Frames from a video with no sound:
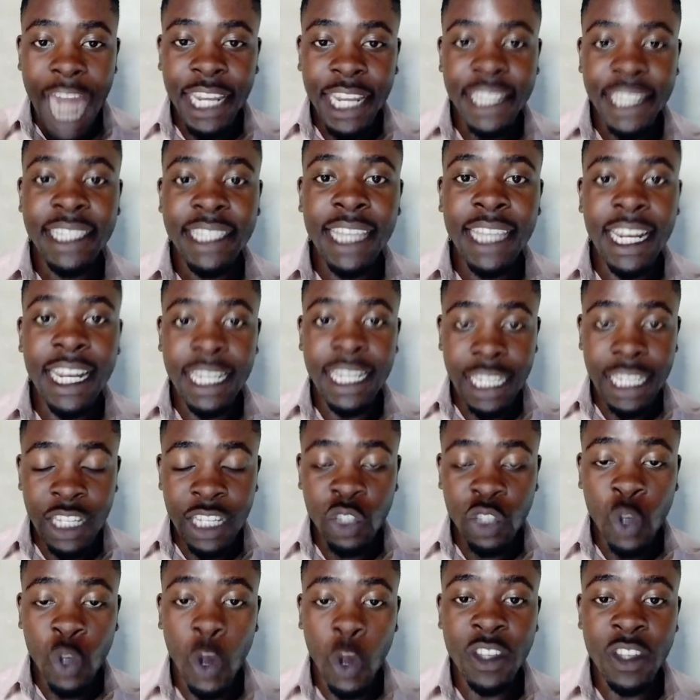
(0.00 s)
Understand
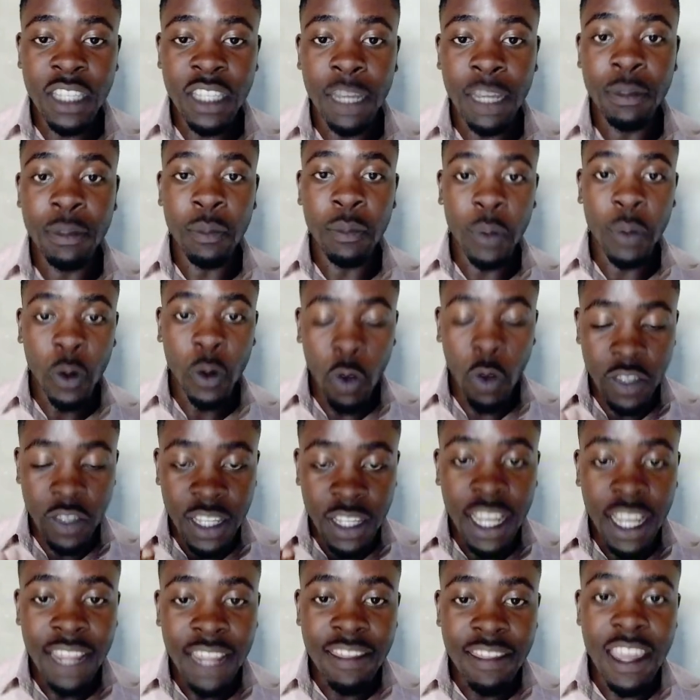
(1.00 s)
this concept
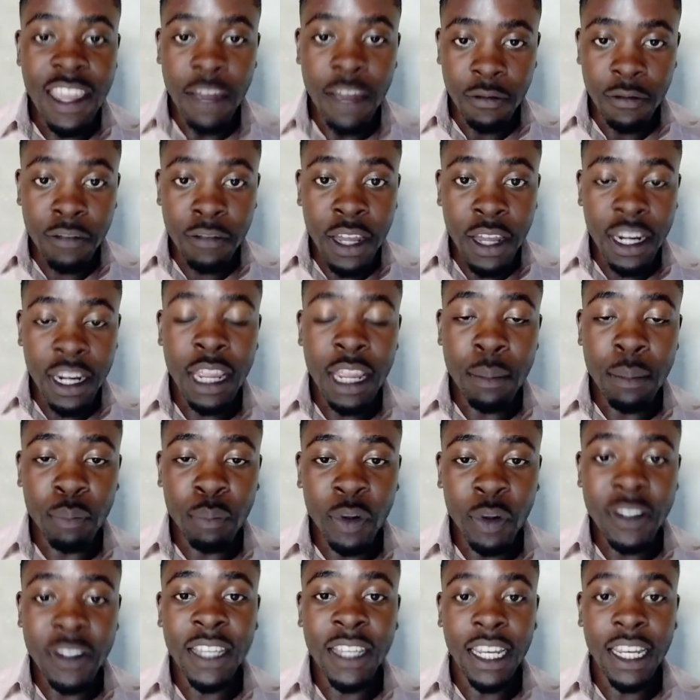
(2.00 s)
because they are very
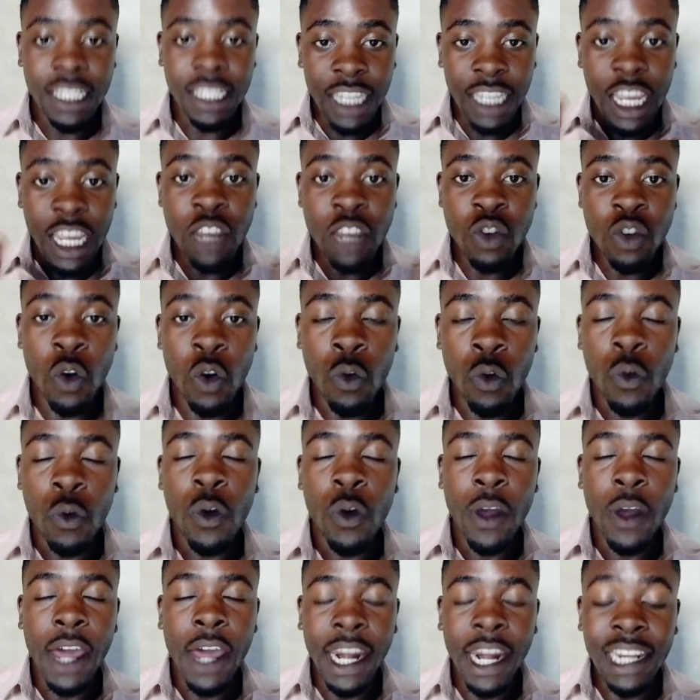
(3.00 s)
important in your
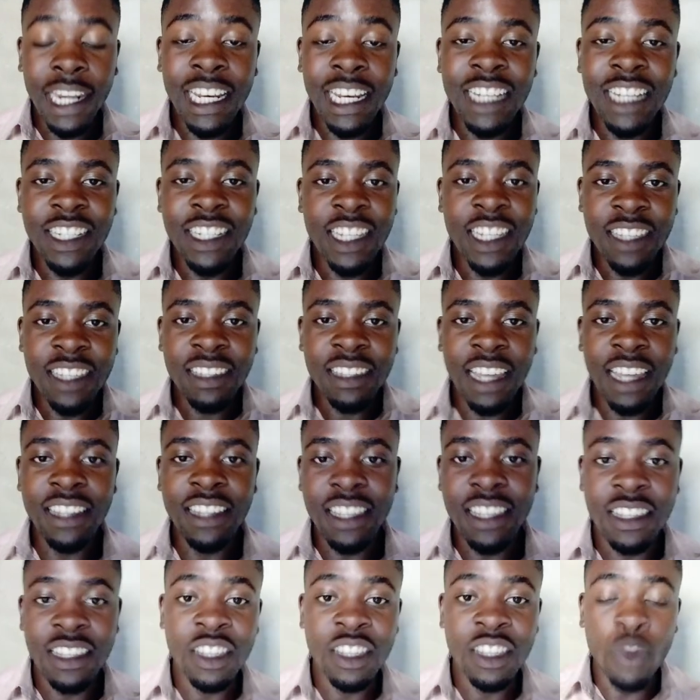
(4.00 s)
religion
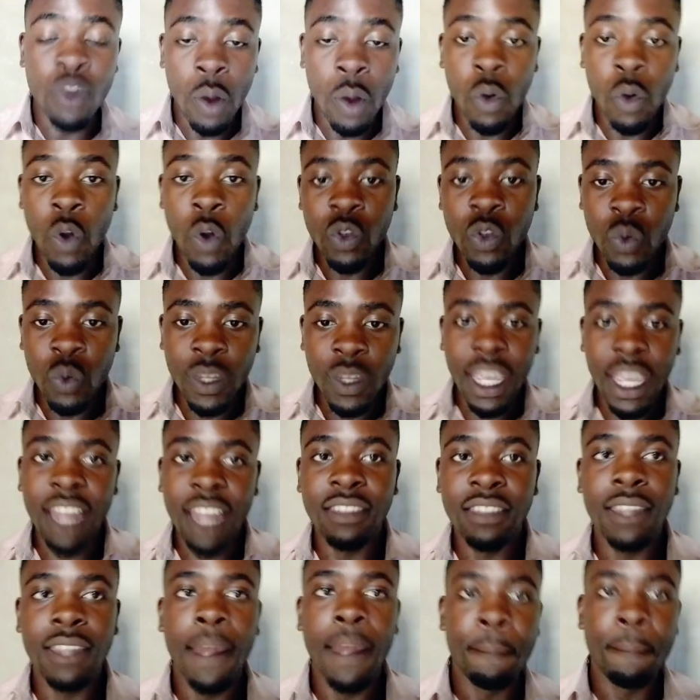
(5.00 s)
studies. You are going to
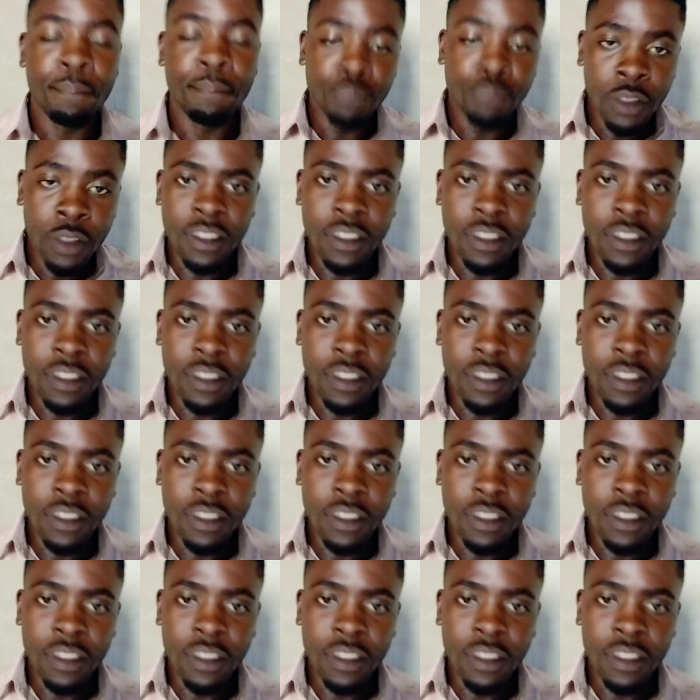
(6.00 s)
get them.